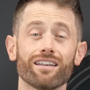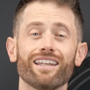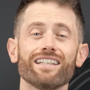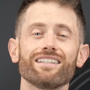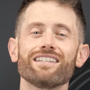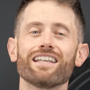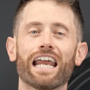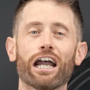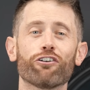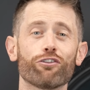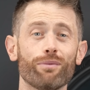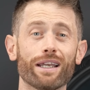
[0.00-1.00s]
and this is in
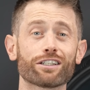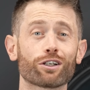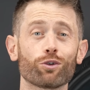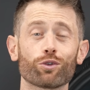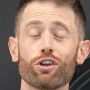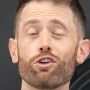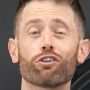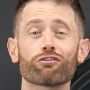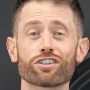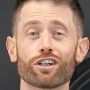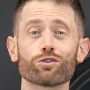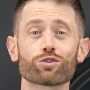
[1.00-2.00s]
alphabetical order, not
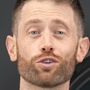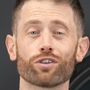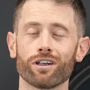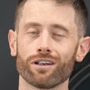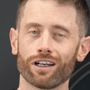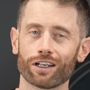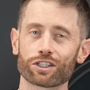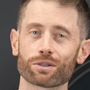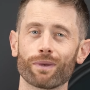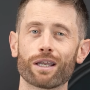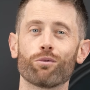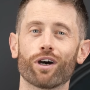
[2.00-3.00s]
results order, I'll
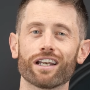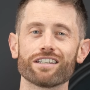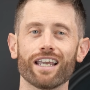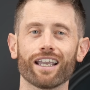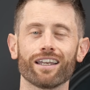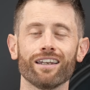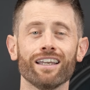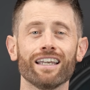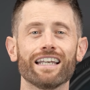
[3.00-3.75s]
explain why in a second,